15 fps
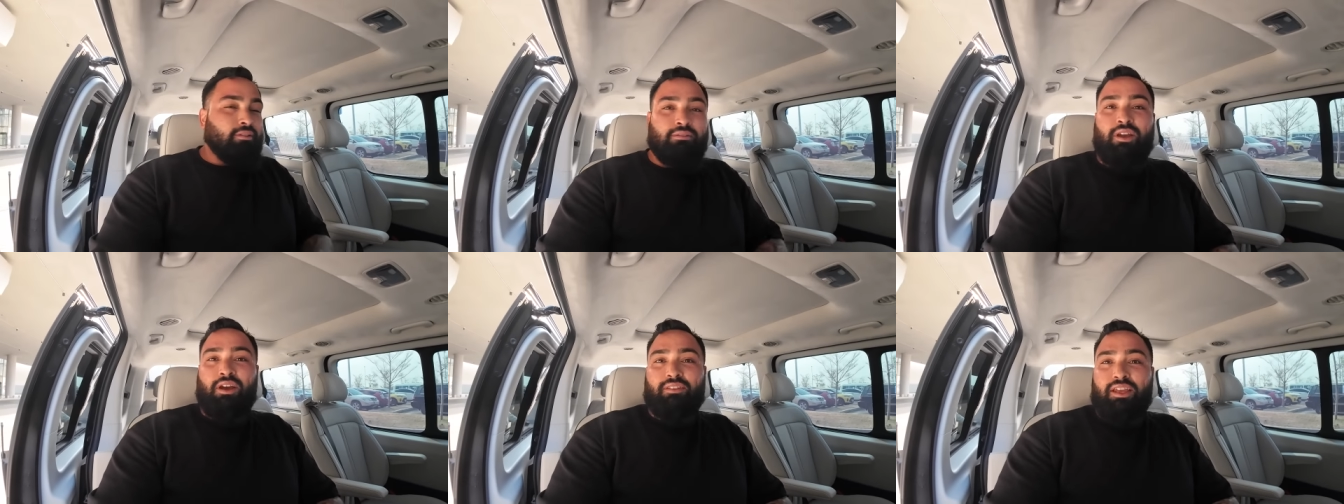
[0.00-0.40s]

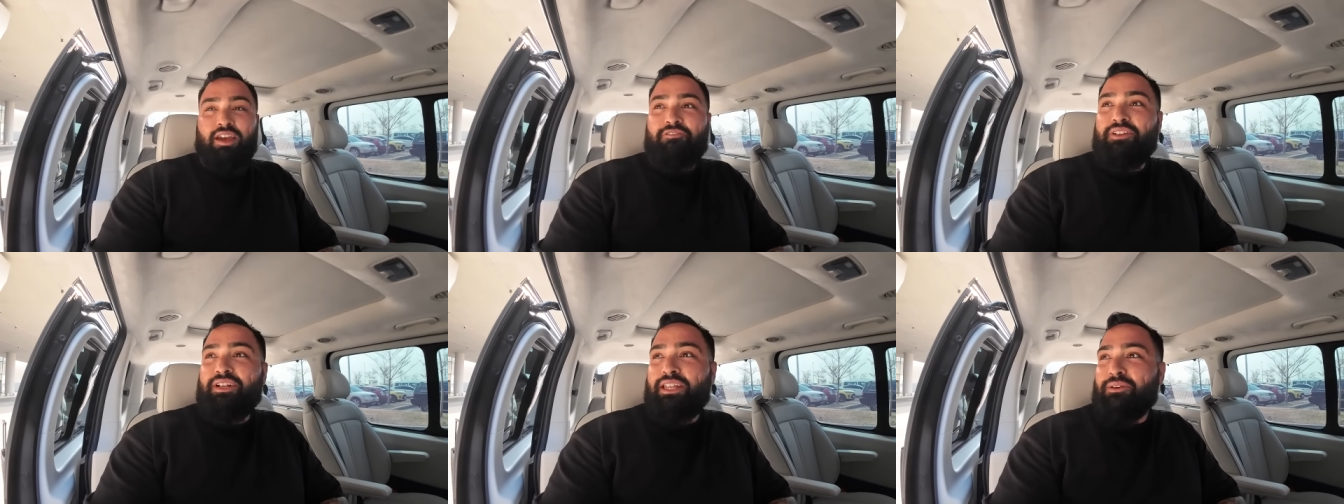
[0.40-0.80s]
No,
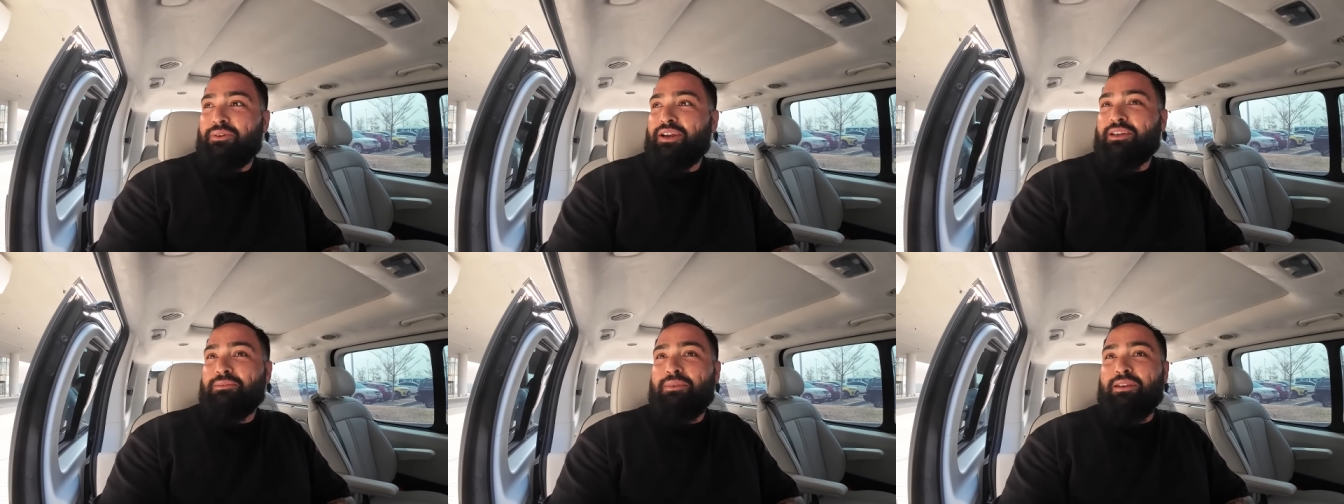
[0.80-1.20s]
definitely
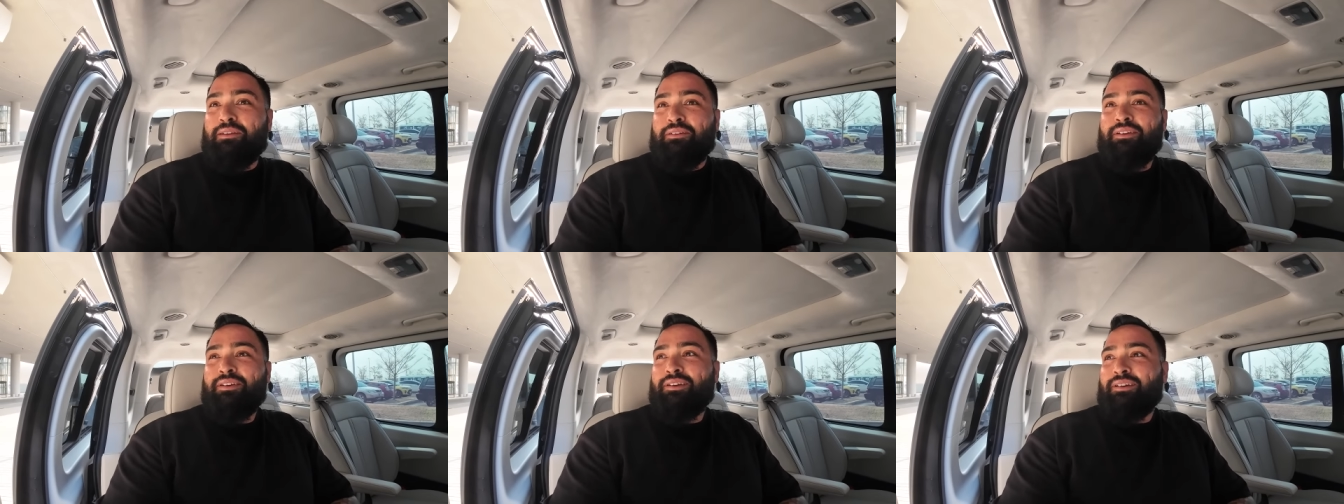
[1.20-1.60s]

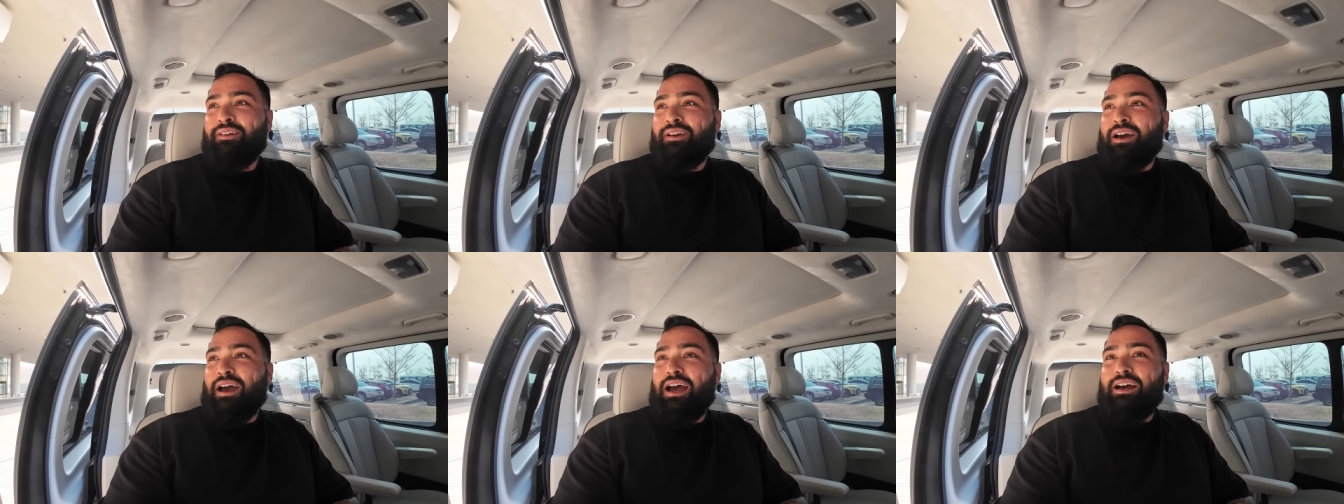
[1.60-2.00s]
recommend
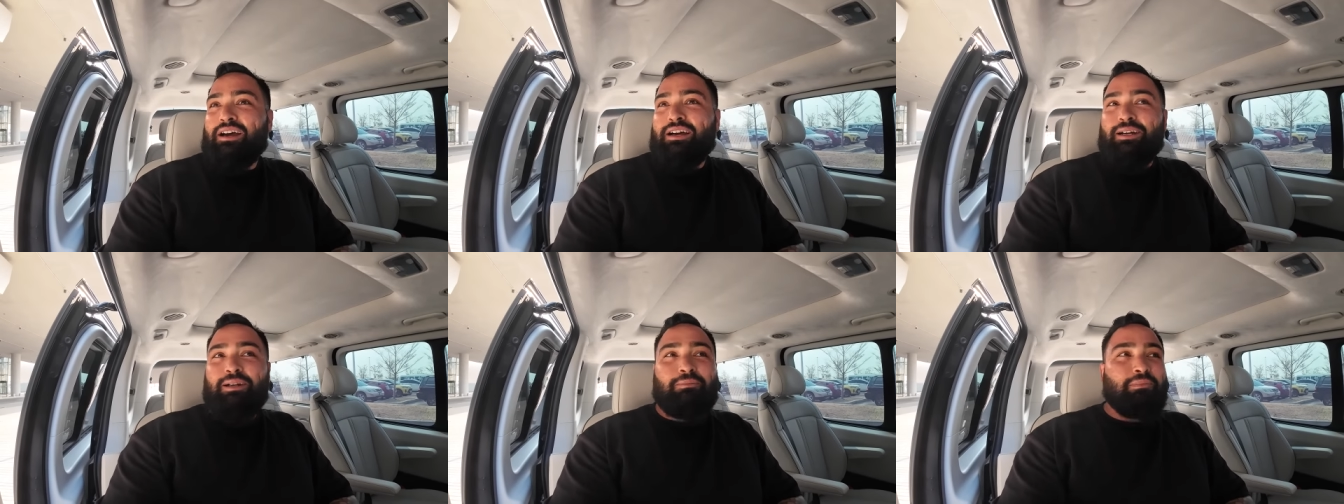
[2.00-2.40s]

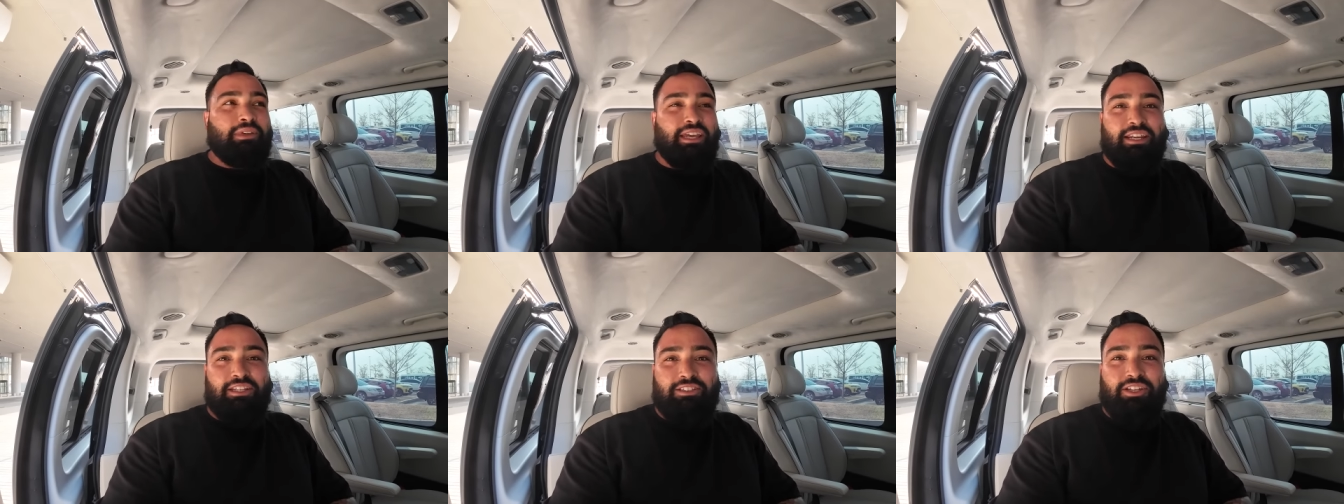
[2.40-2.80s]

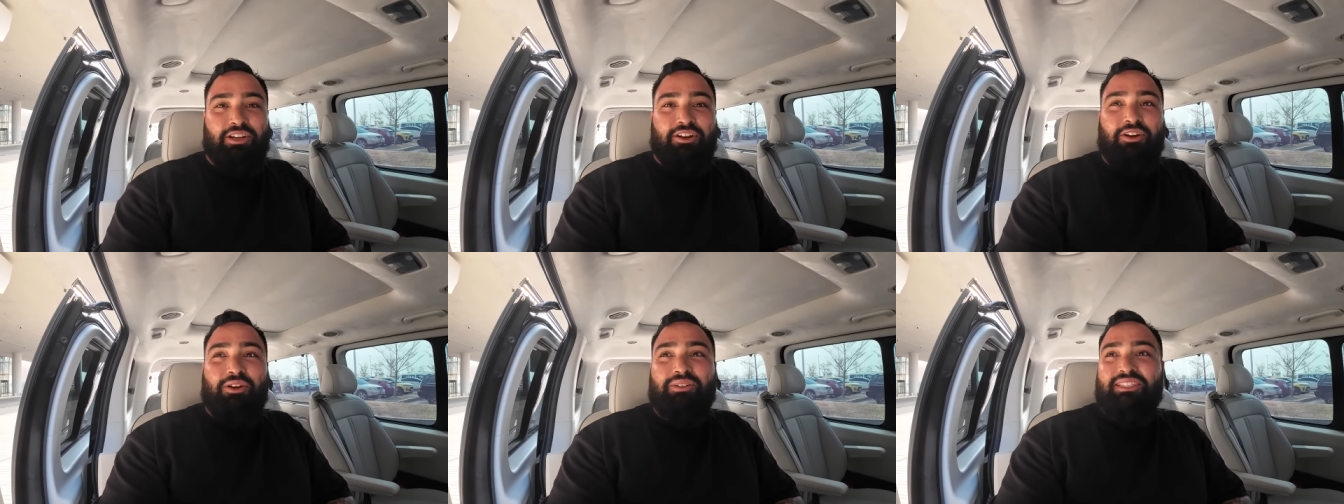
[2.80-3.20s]
getting to
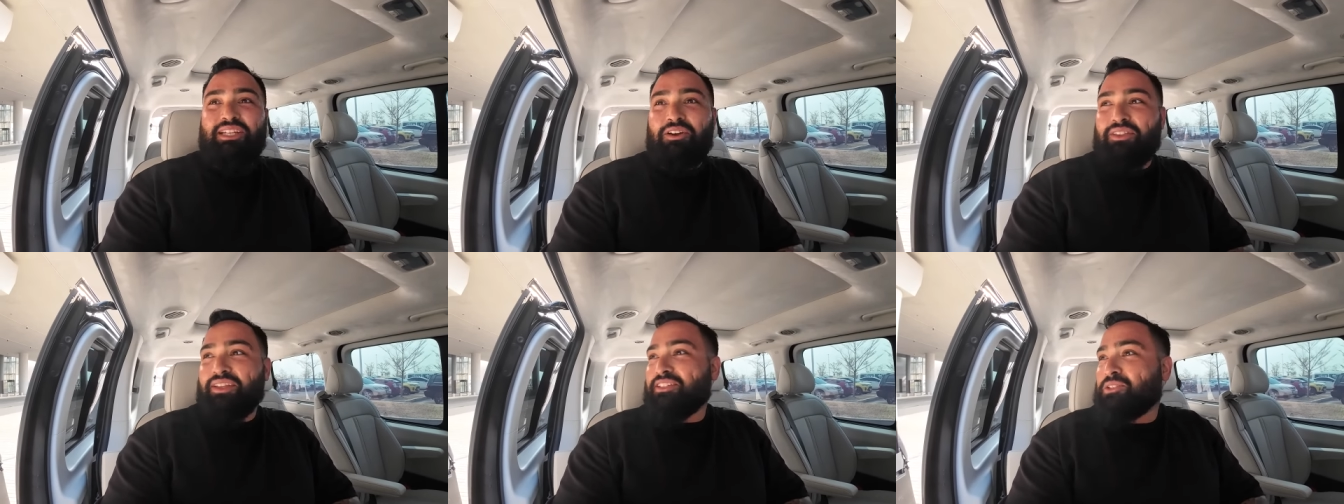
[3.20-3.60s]
your
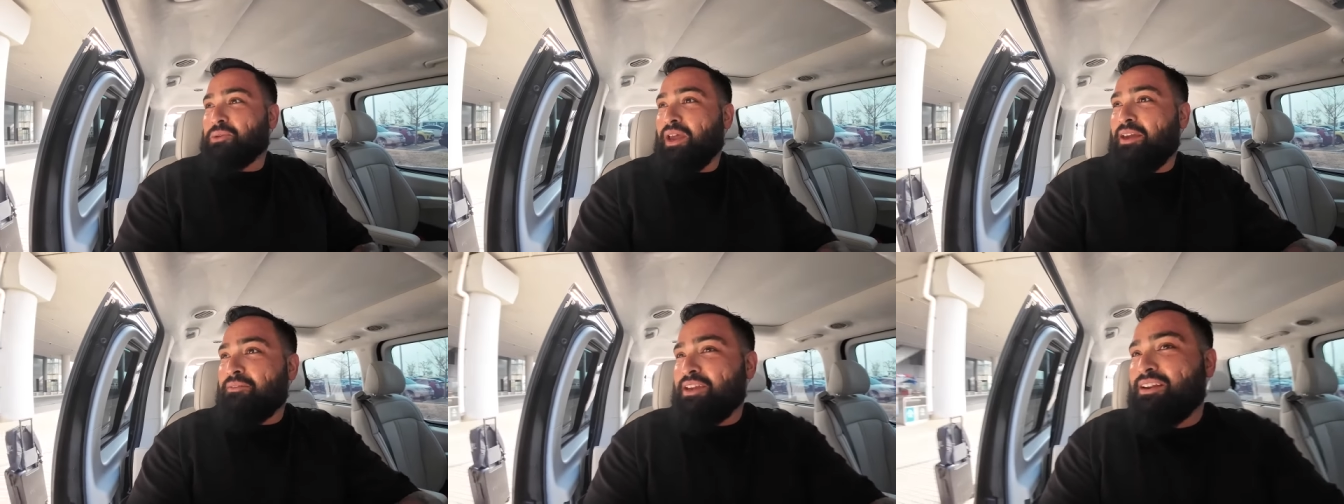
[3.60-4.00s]
hotel this
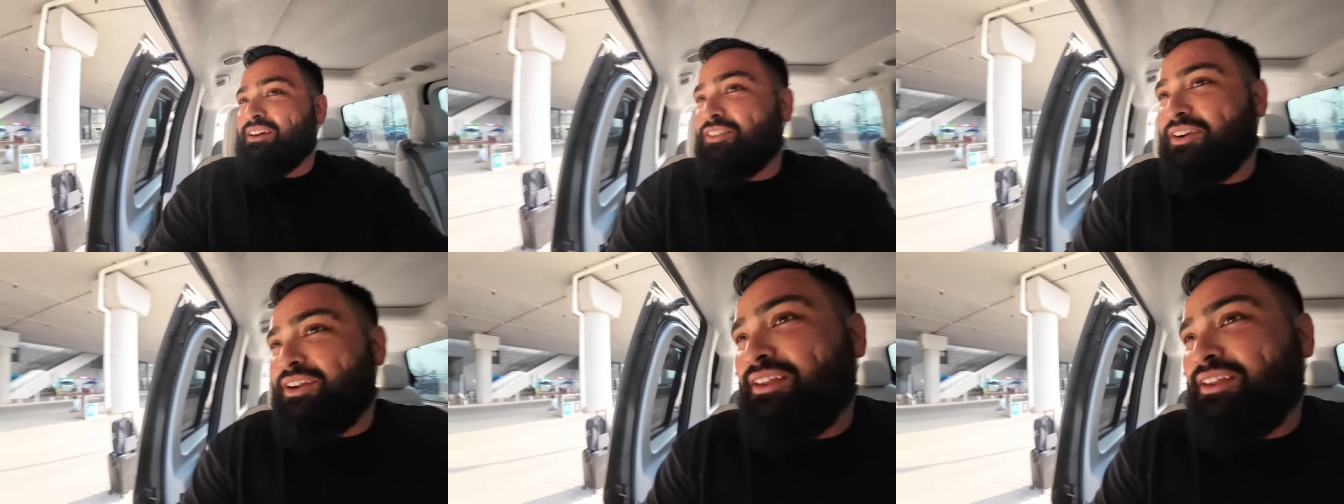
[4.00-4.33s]
way. I mean, other